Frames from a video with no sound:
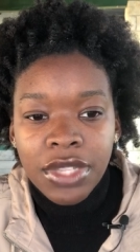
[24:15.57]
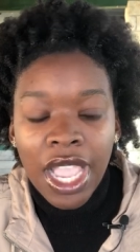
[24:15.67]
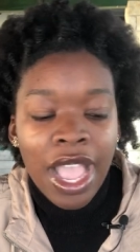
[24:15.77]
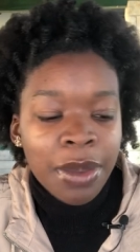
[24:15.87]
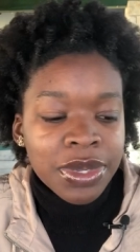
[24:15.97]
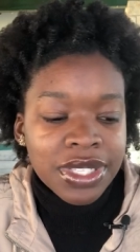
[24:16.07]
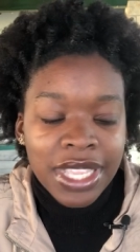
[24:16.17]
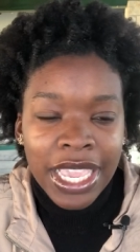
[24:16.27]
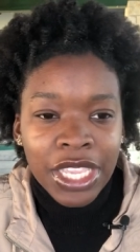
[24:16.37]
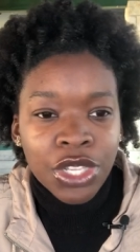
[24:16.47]
I was
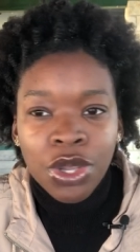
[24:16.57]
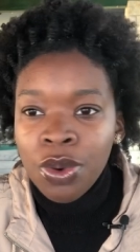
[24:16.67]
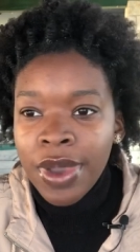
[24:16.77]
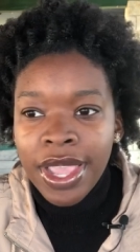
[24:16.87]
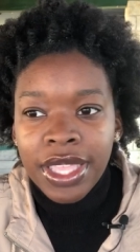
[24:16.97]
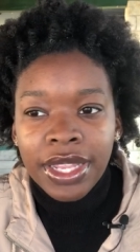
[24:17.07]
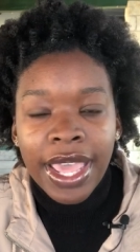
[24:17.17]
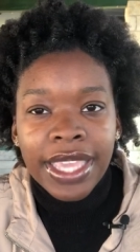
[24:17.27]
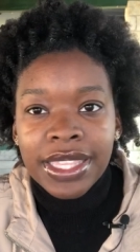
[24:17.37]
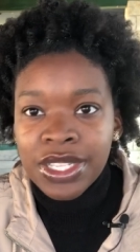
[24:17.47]
saying, you know what,
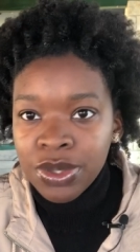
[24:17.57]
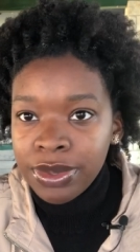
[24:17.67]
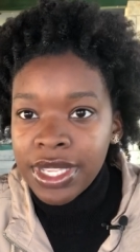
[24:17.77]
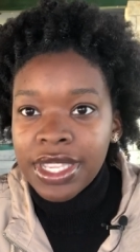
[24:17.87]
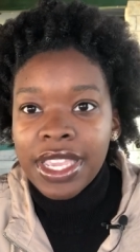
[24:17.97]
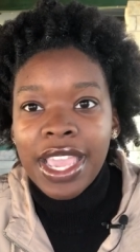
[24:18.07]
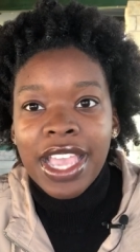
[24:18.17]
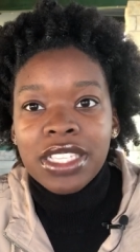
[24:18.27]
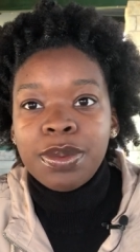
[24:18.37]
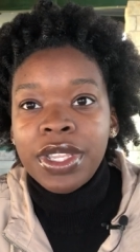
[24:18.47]
like this week
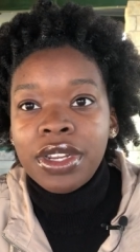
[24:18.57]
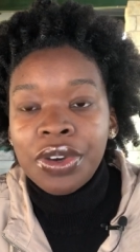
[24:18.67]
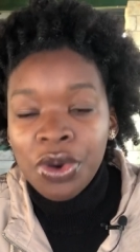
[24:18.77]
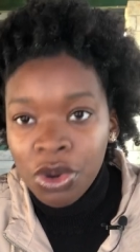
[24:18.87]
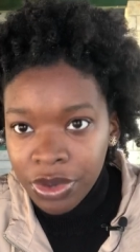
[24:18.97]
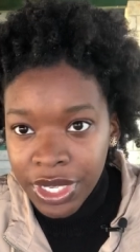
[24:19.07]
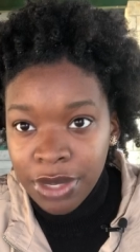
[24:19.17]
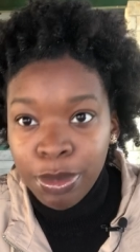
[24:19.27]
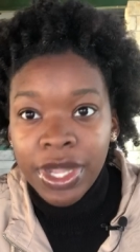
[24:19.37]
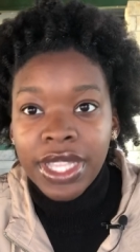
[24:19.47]
has been horrid,
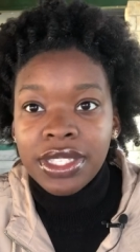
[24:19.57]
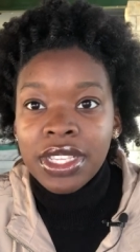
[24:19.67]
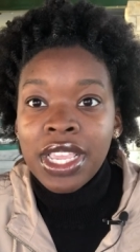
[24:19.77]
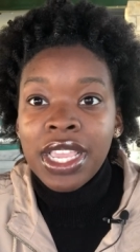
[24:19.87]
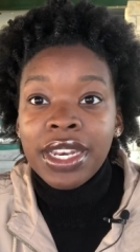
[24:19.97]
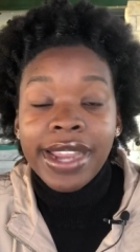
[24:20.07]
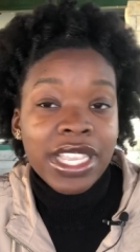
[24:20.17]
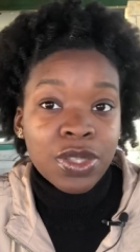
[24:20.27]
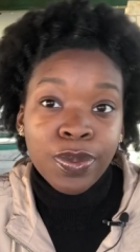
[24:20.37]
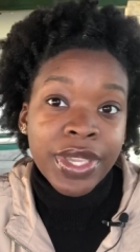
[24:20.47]
but
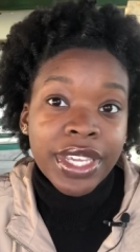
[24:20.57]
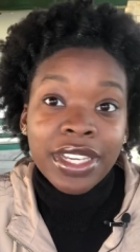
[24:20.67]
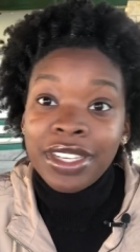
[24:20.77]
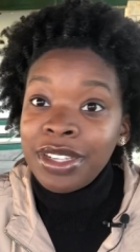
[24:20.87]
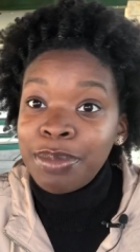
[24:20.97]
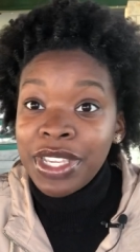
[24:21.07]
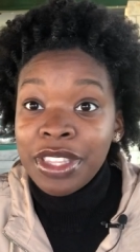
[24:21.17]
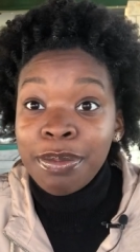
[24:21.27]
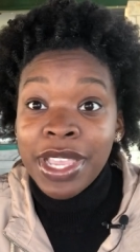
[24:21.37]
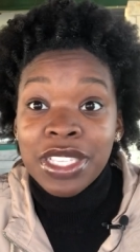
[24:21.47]
next week could be the
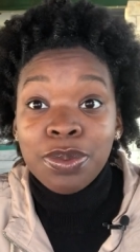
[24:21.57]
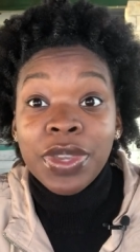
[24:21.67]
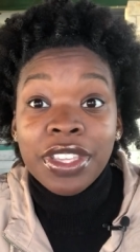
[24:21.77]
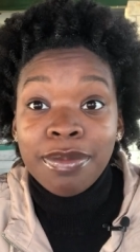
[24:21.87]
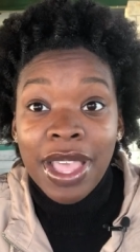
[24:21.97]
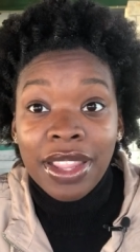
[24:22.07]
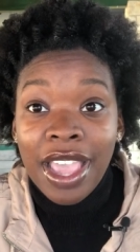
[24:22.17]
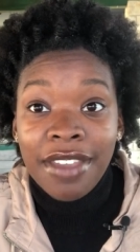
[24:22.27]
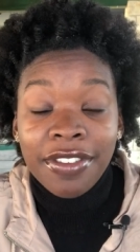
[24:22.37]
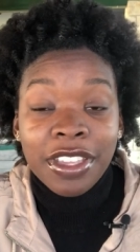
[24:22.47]
best week of my
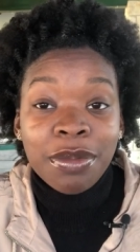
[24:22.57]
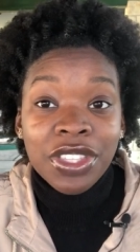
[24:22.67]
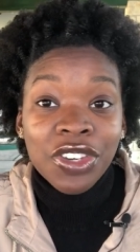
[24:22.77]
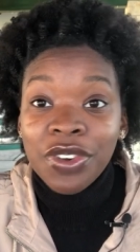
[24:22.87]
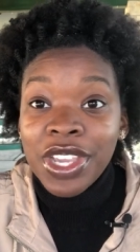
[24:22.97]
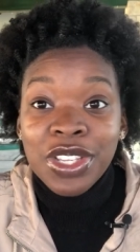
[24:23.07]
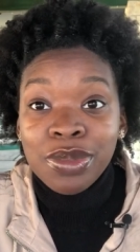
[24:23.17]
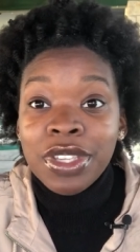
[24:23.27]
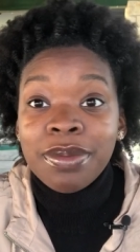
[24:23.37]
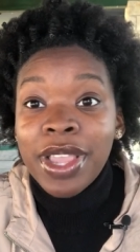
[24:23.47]
life. It could be the greatest
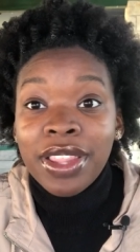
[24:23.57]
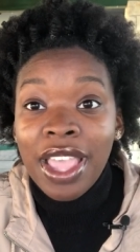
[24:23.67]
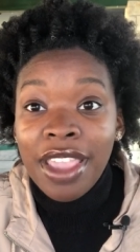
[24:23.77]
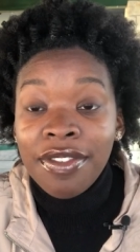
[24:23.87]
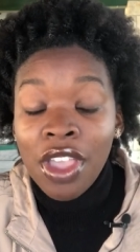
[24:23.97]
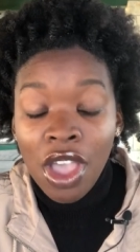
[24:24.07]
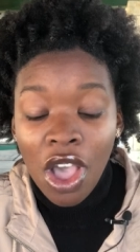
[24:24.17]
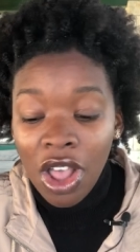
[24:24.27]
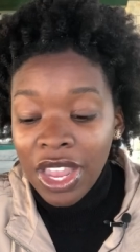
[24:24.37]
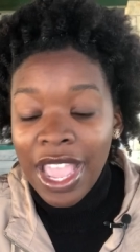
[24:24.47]
week of my life.
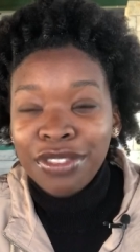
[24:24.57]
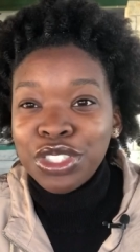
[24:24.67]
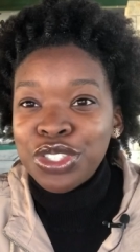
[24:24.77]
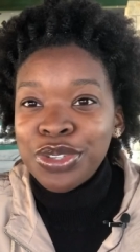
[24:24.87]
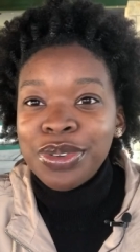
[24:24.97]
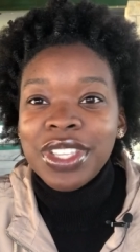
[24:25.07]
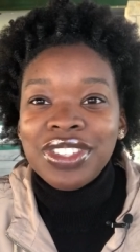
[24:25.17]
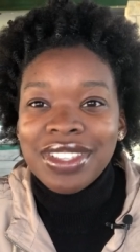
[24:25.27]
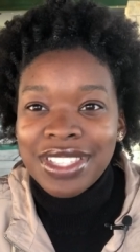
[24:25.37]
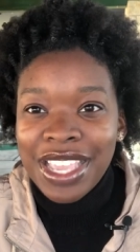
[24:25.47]
All I have to do is
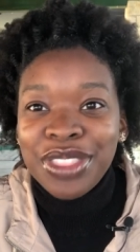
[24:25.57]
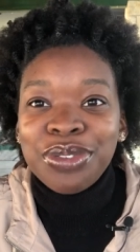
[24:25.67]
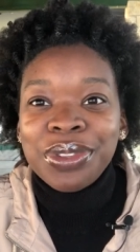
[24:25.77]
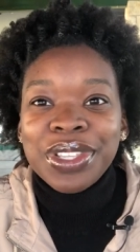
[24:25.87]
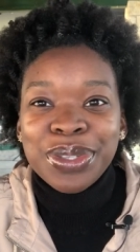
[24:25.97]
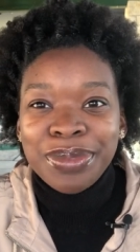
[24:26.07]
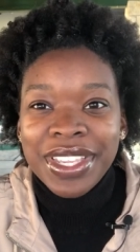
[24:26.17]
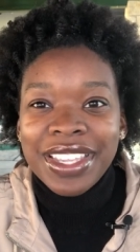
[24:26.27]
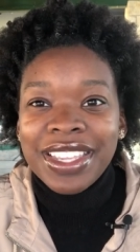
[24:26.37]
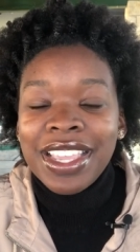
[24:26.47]
just get through this
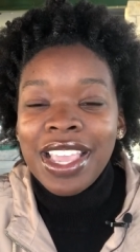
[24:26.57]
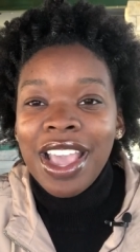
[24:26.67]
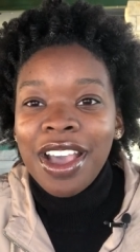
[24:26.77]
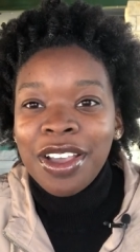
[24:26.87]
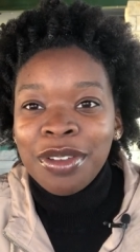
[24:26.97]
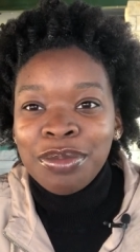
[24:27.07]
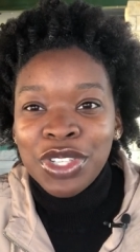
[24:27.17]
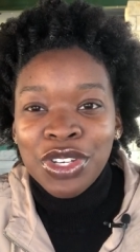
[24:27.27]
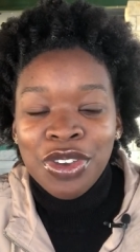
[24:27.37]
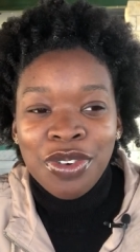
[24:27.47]
week. Um, you
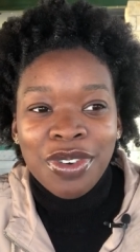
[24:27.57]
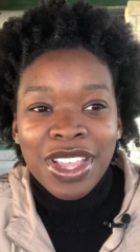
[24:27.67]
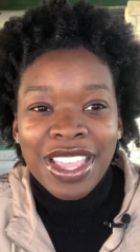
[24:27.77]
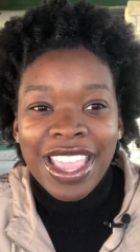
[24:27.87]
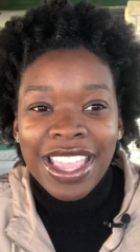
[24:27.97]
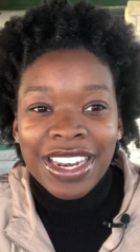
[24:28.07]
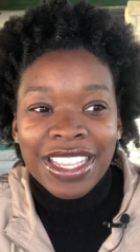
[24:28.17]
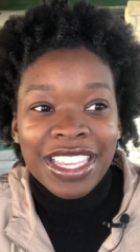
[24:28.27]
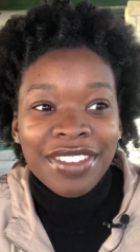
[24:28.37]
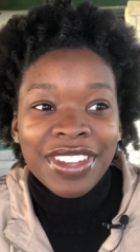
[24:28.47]
know, and
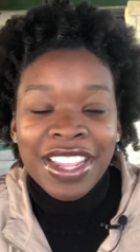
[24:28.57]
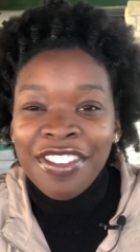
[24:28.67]
even if